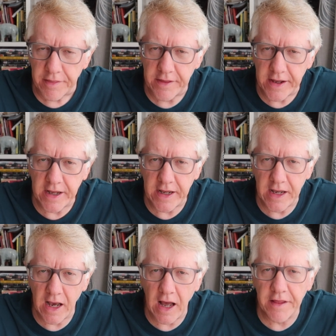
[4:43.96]

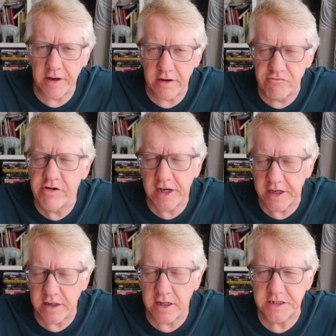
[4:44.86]
The other
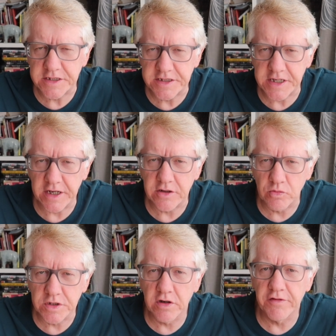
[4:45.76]
really nice descent
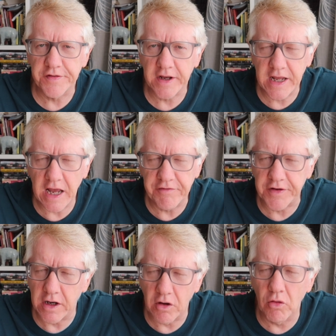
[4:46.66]
was off the
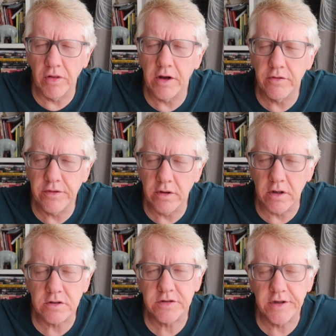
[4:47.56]
Gavia, although
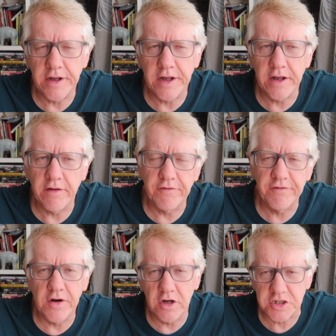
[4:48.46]
not the
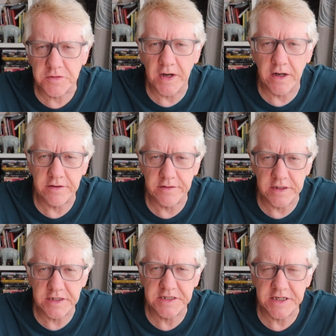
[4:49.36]
first part of
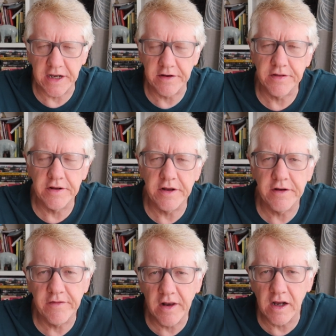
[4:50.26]
the descent.
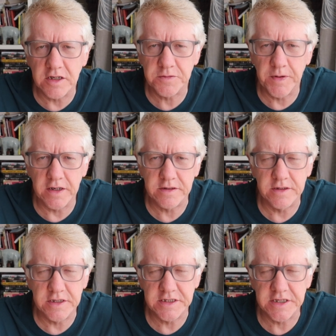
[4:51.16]
The last part of
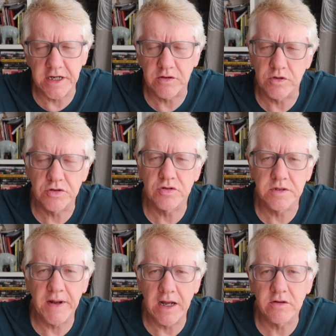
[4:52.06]
the descent, which was
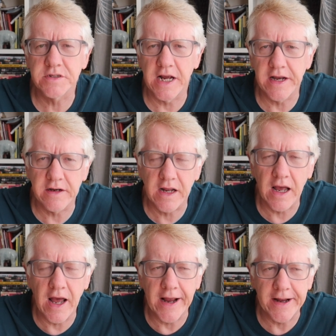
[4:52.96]
about
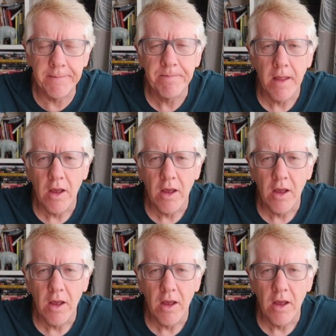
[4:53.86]
10k,